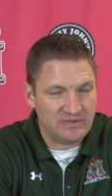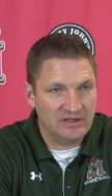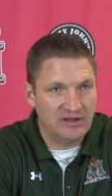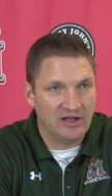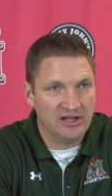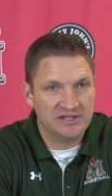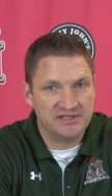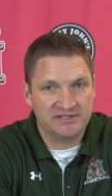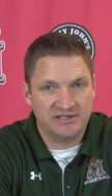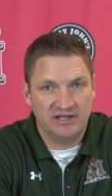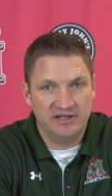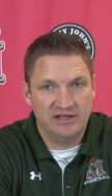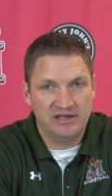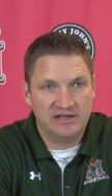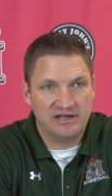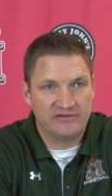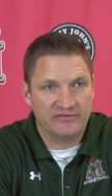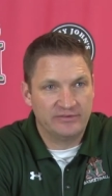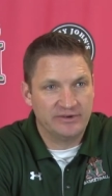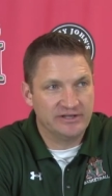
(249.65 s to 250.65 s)
on Sunday,
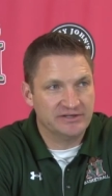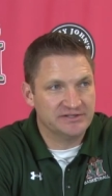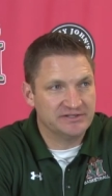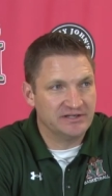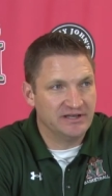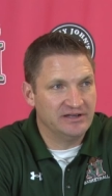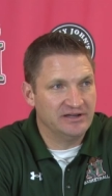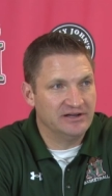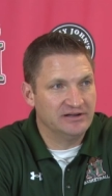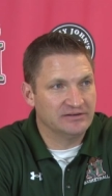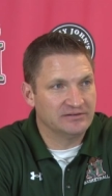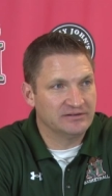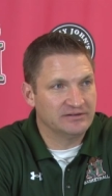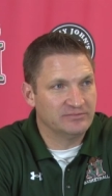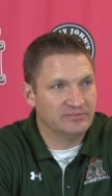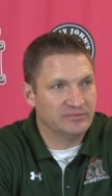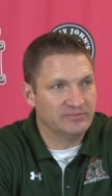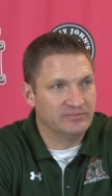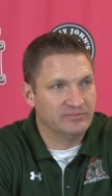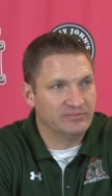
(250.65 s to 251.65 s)
and everybody will say, "Oh,
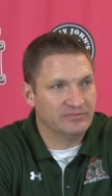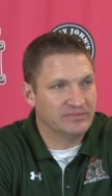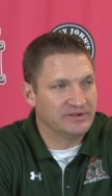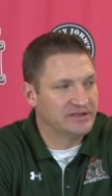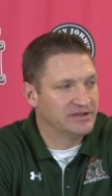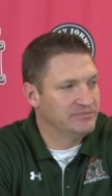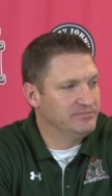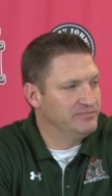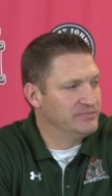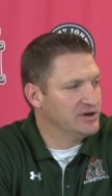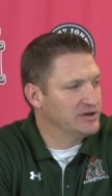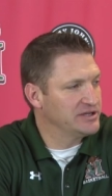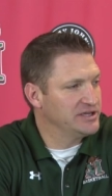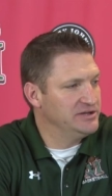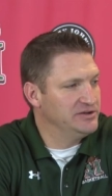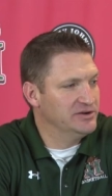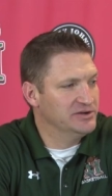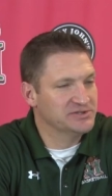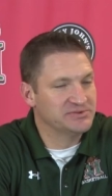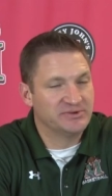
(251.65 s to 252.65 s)

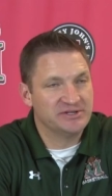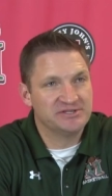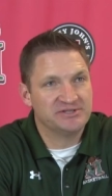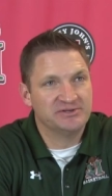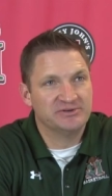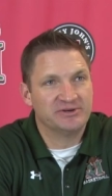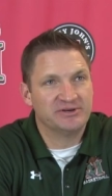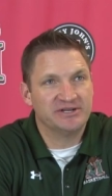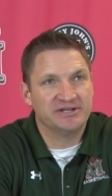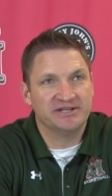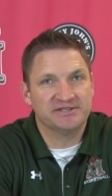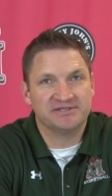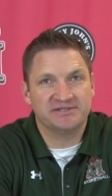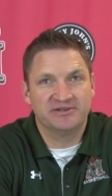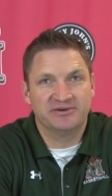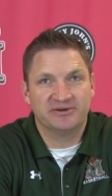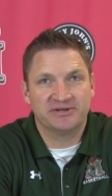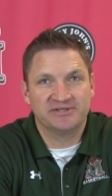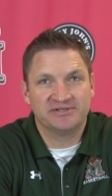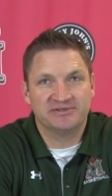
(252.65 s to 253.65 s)
Murken knows what he's doing, or he doesn't
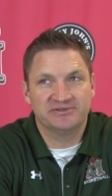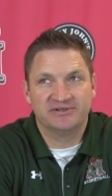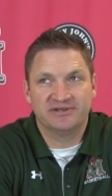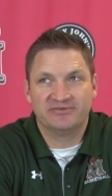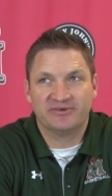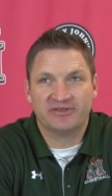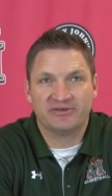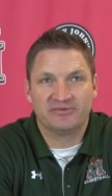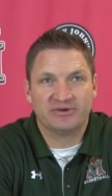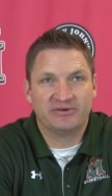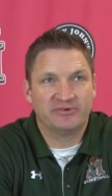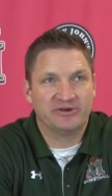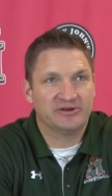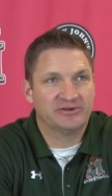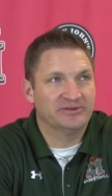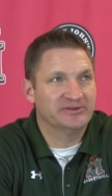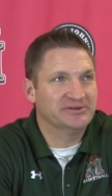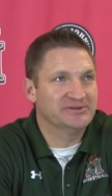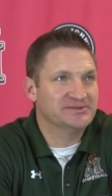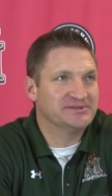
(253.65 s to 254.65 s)
know what he's doing, whether we win or
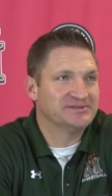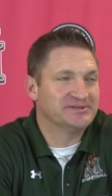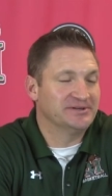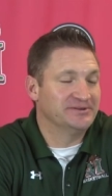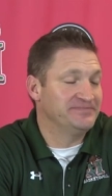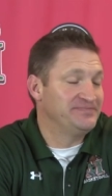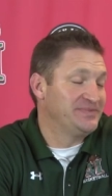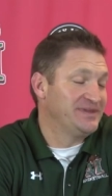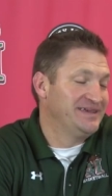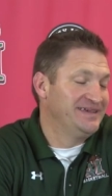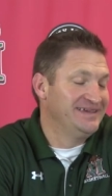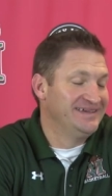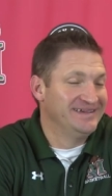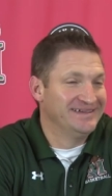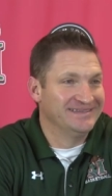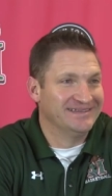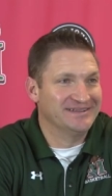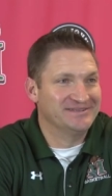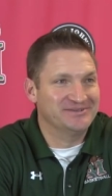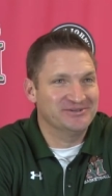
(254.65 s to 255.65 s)
lose." So
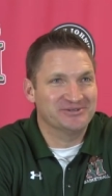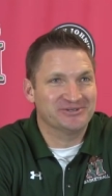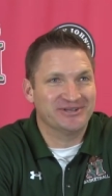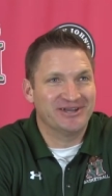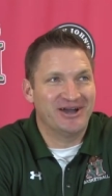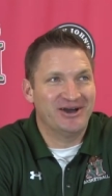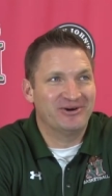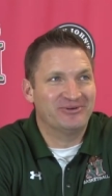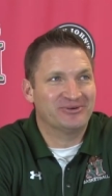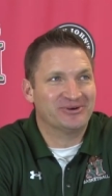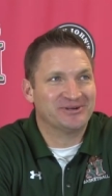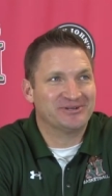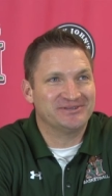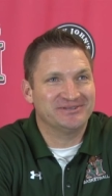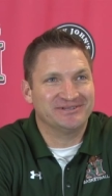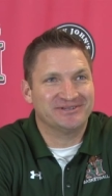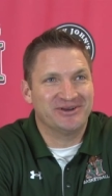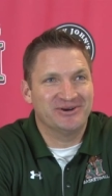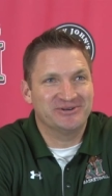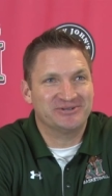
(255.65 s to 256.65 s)
that's usually how it works
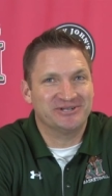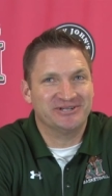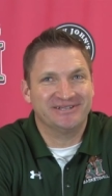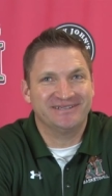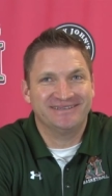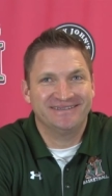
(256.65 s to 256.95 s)
in coaching.